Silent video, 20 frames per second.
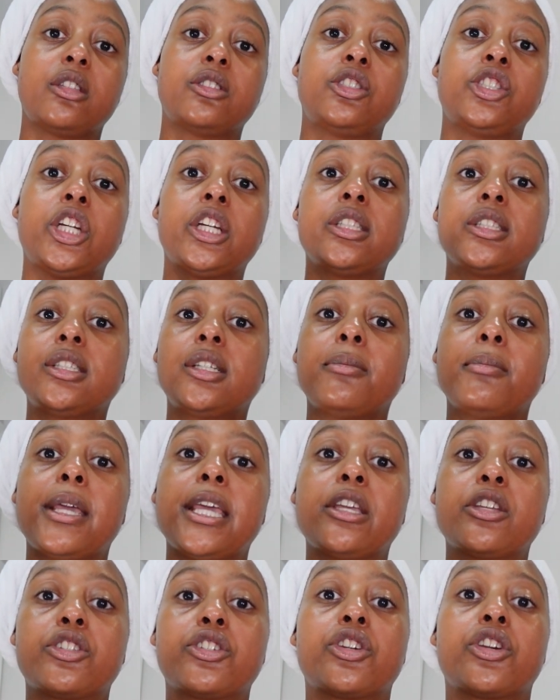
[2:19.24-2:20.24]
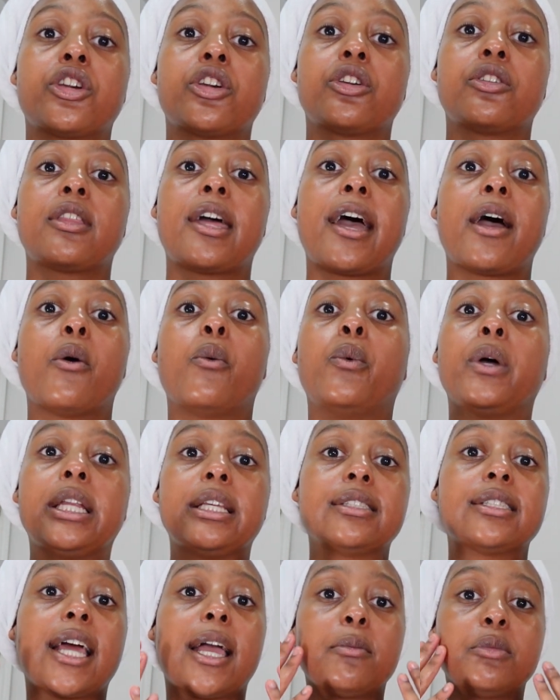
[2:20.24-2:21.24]
Just to make sure that when
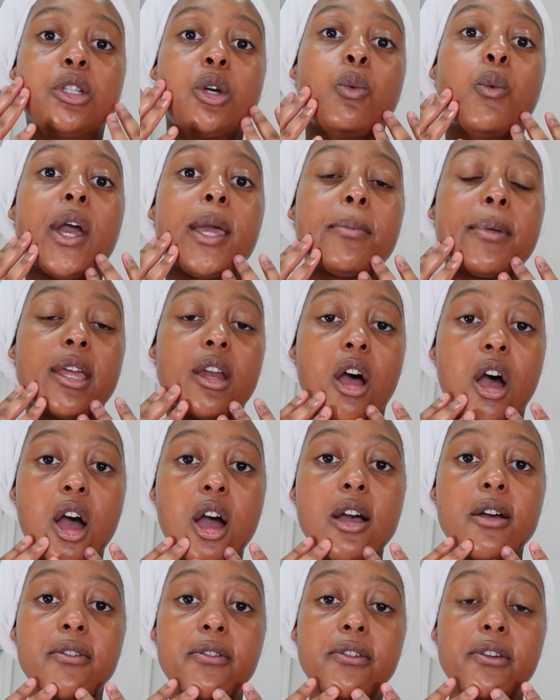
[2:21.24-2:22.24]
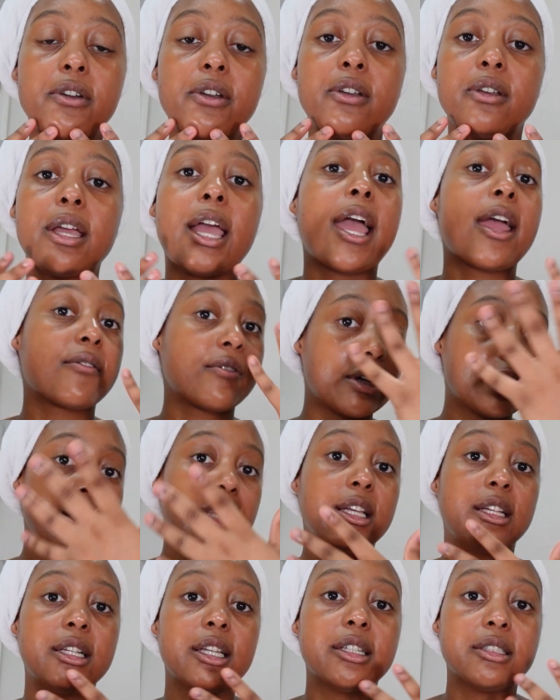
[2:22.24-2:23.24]
it's time to wipe it off,
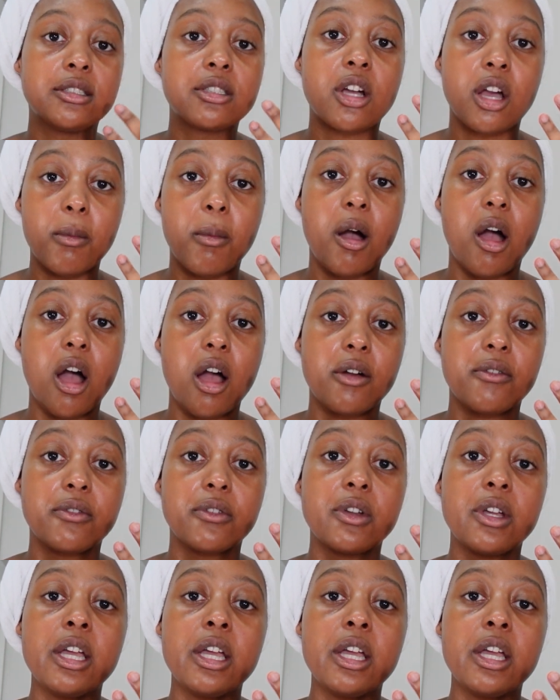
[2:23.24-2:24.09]
everything does come off.